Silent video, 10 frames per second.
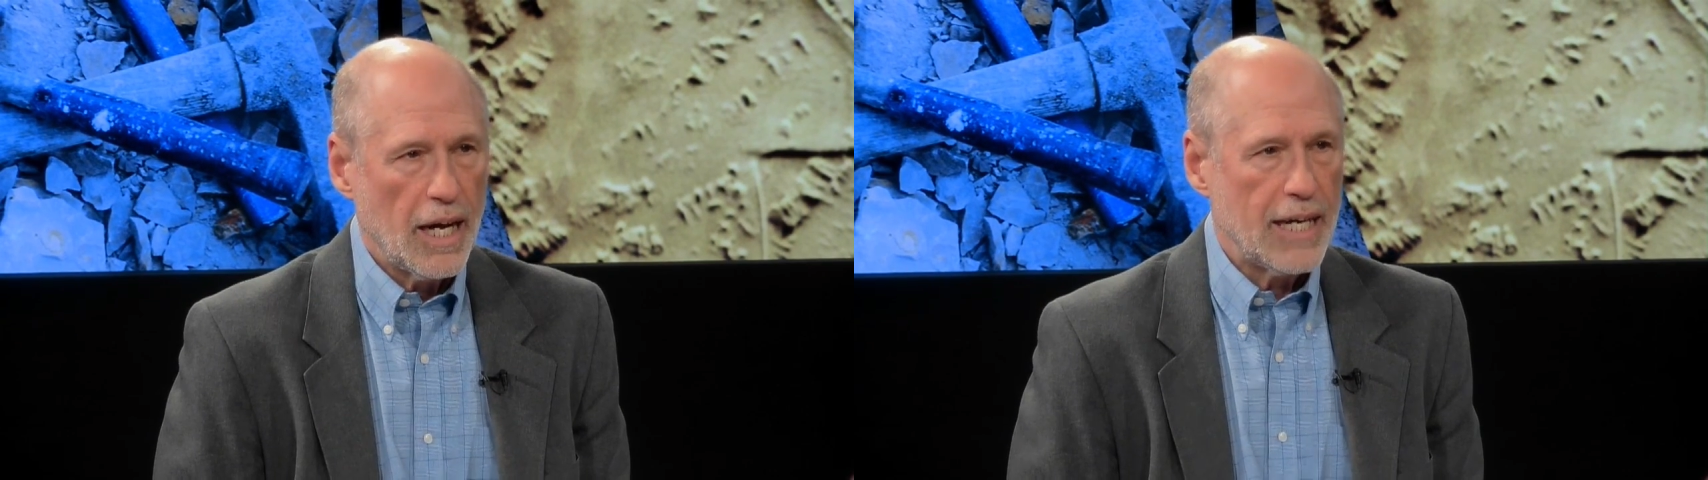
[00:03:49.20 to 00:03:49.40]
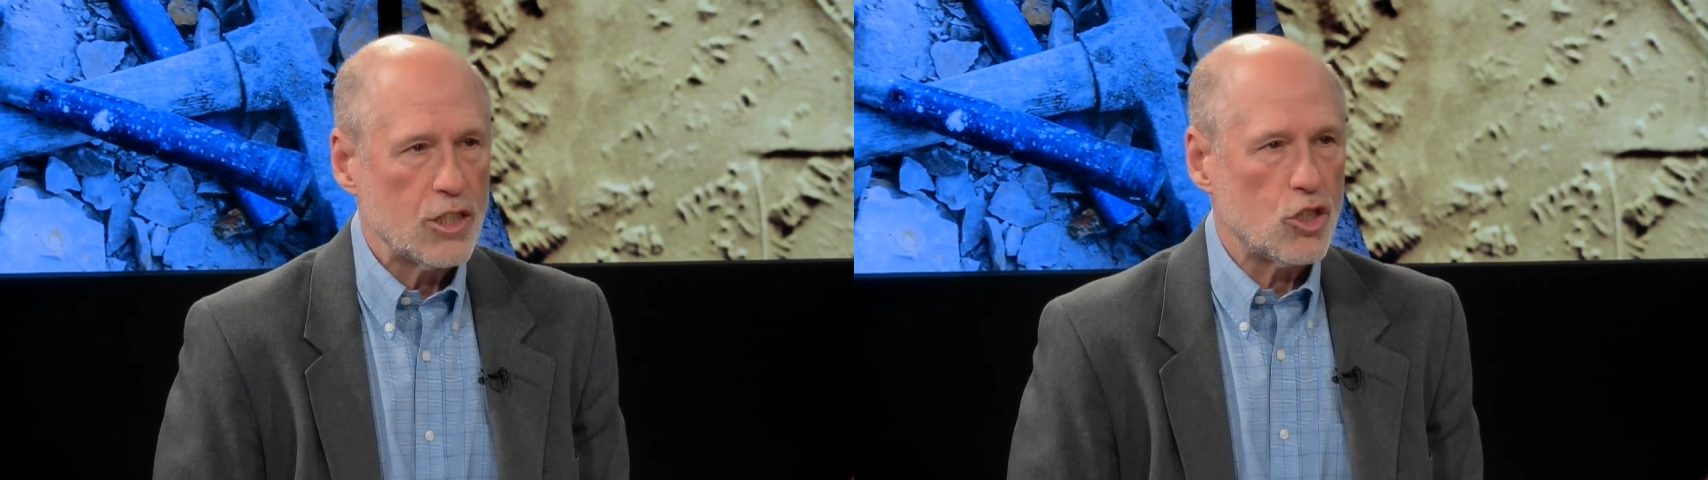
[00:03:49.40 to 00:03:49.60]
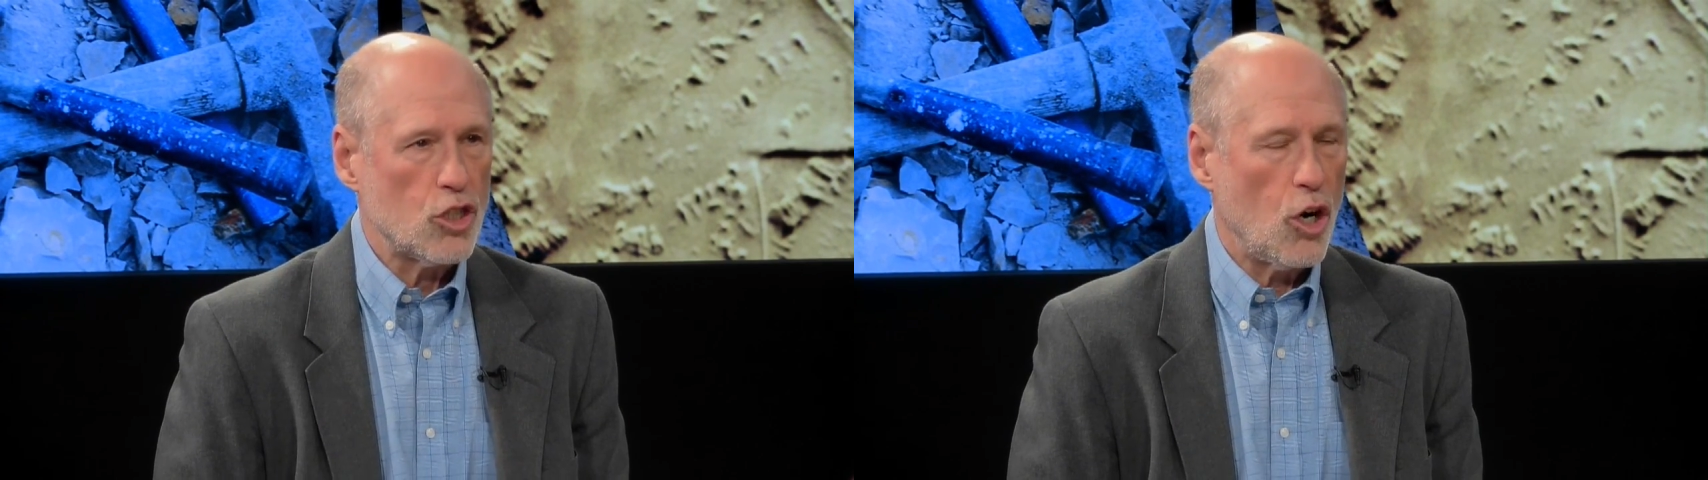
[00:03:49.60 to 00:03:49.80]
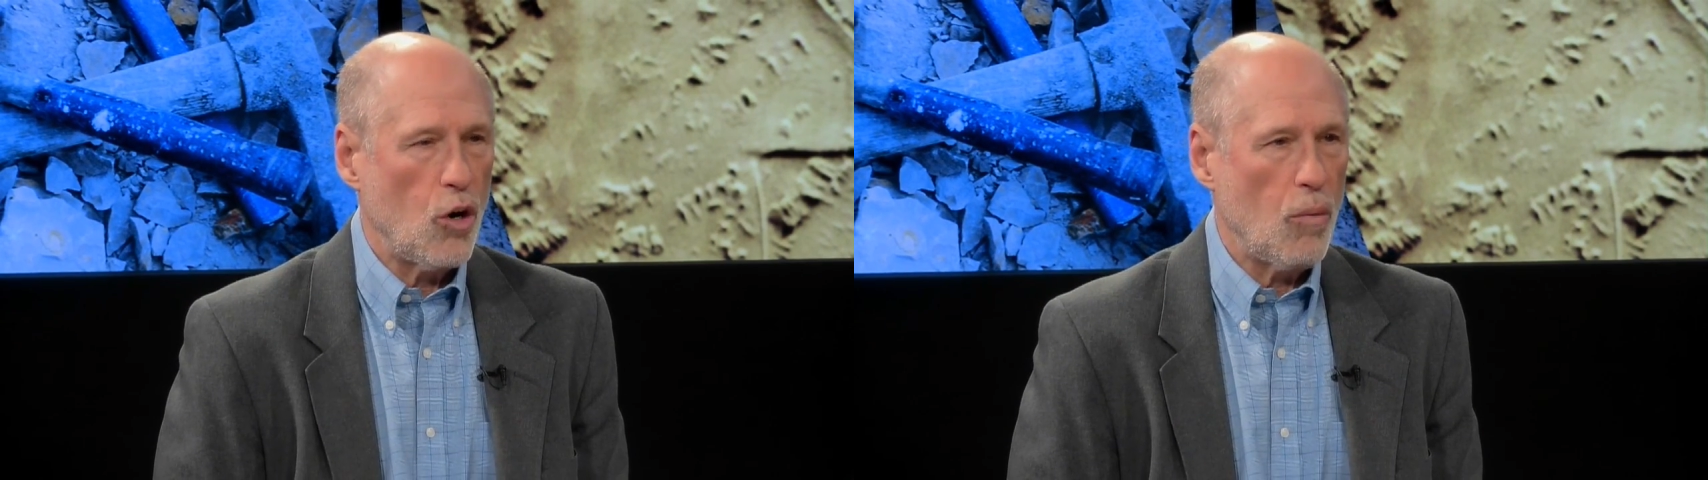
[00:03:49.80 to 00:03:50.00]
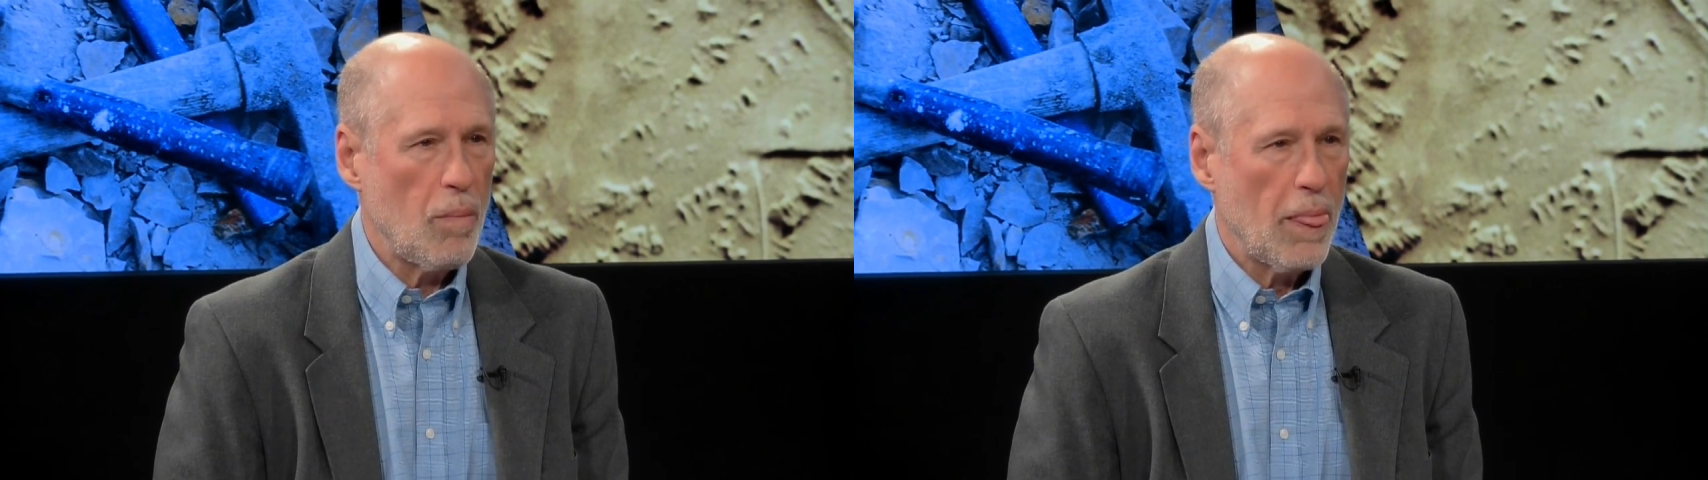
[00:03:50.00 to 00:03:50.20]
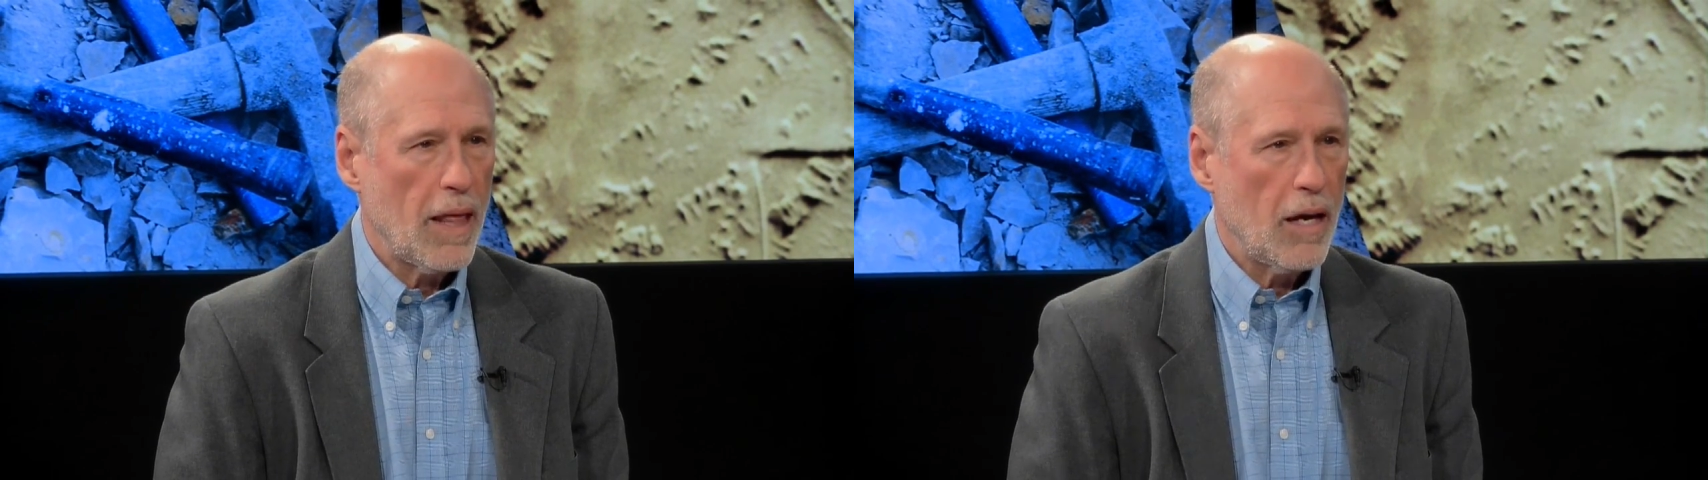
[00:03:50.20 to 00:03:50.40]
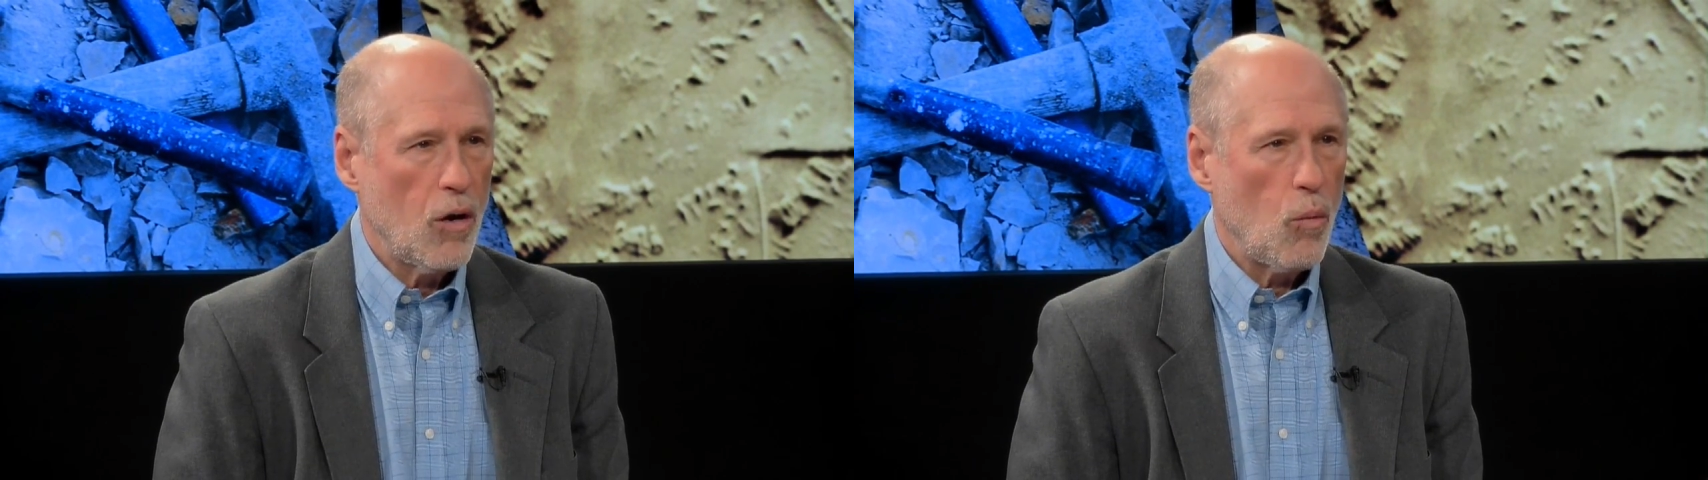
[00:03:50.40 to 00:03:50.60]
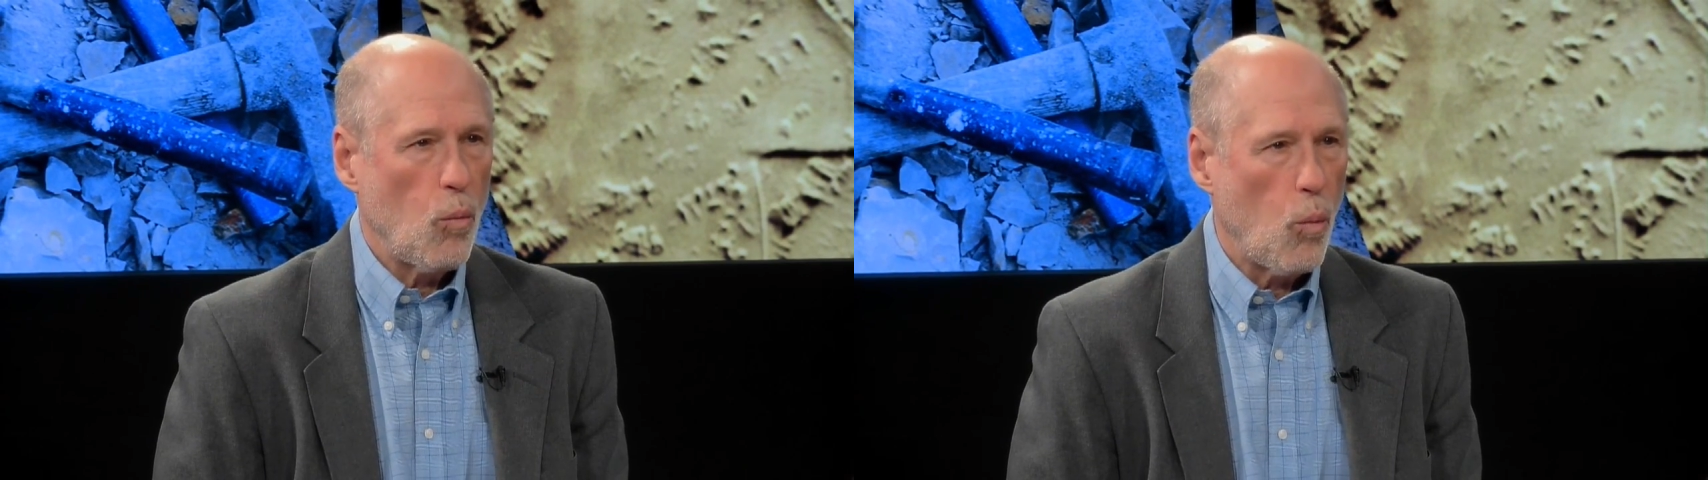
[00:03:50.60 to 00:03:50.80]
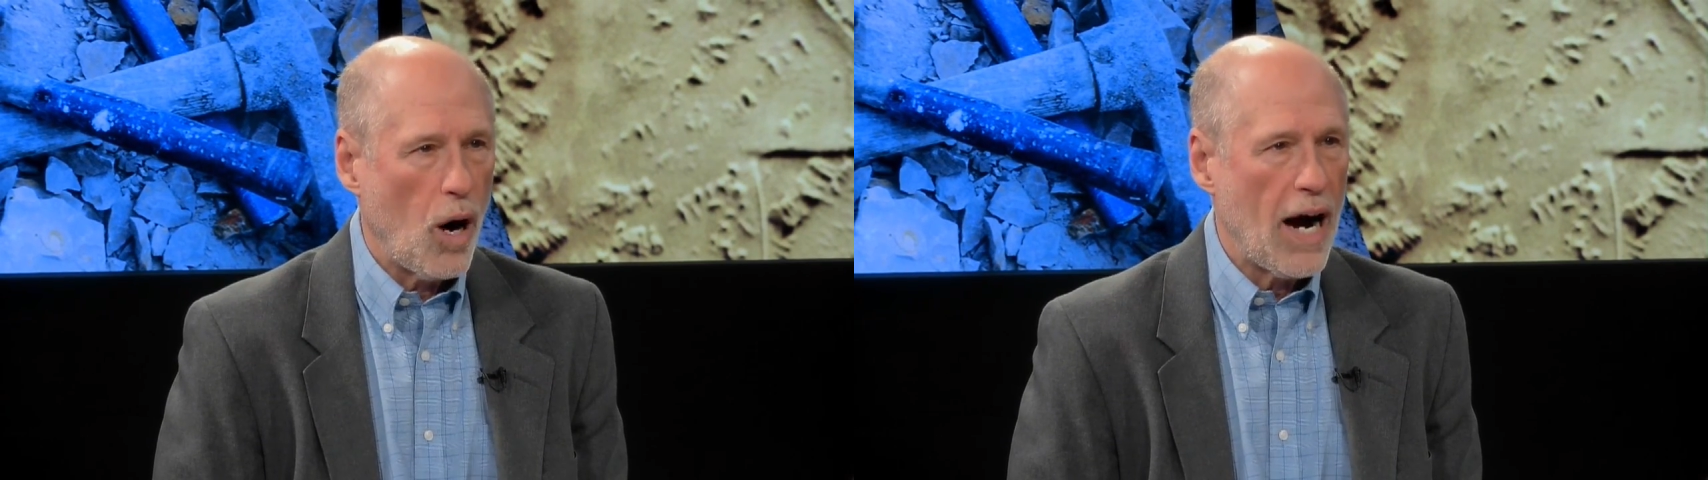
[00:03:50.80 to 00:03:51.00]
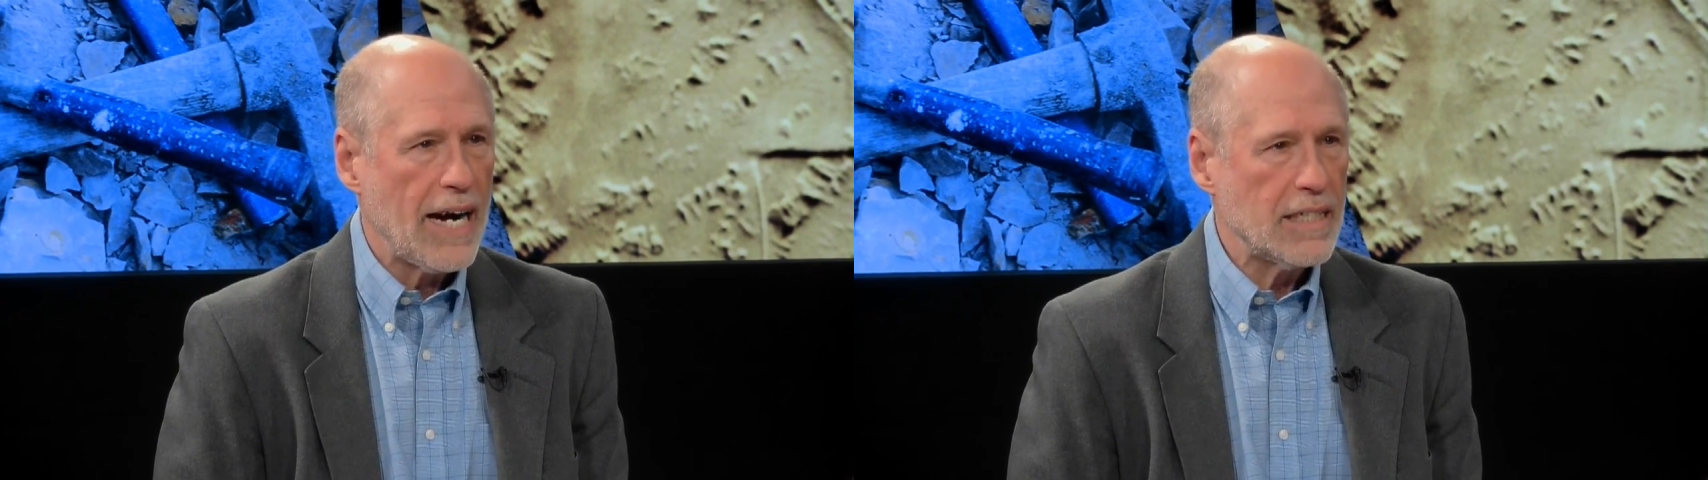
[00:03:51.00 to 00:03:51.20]
And so,
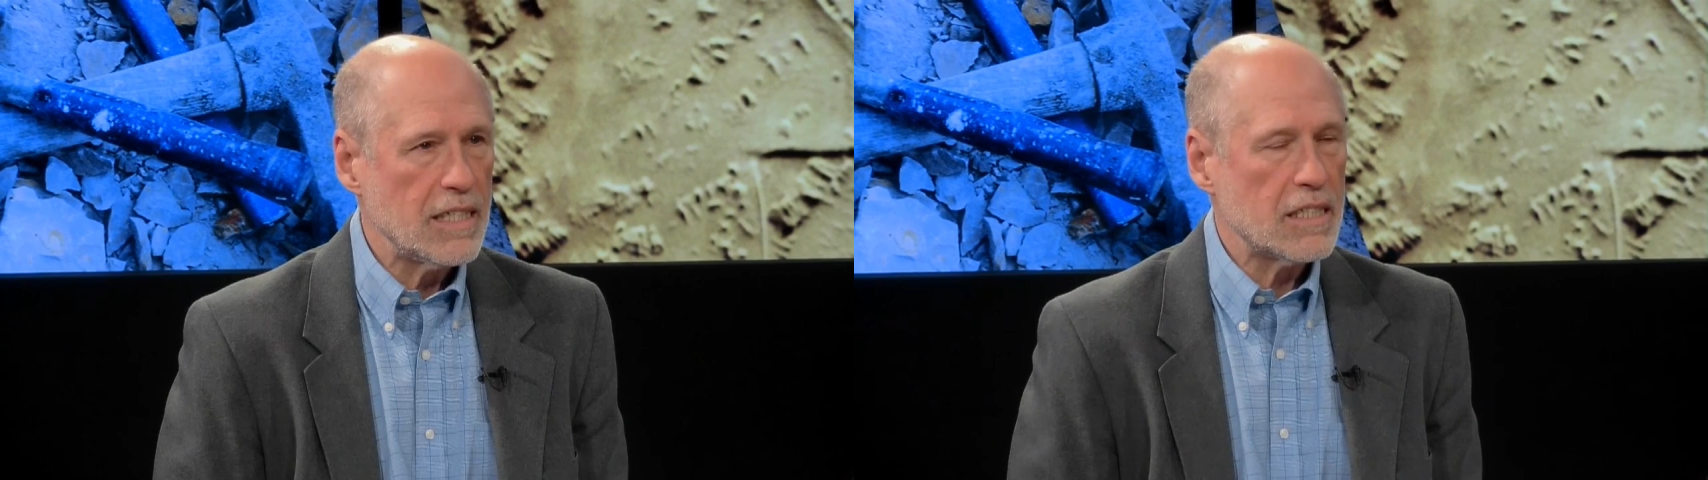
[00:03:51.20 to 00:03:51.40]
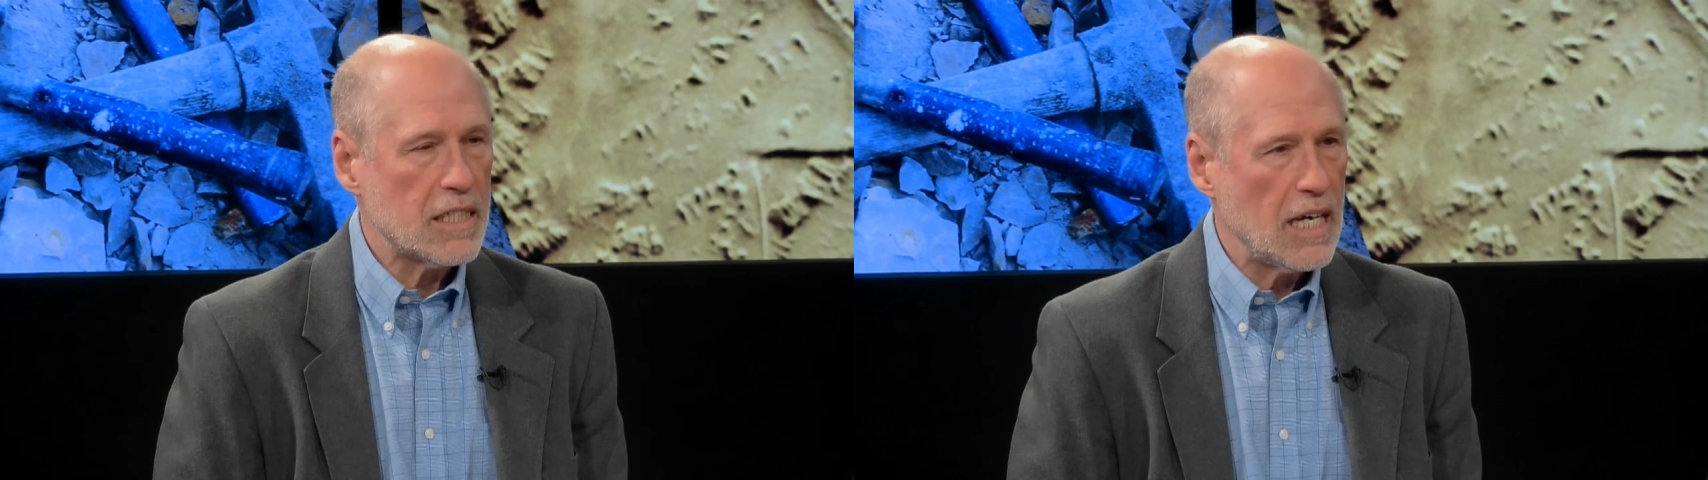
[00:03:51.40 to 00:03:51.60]
why does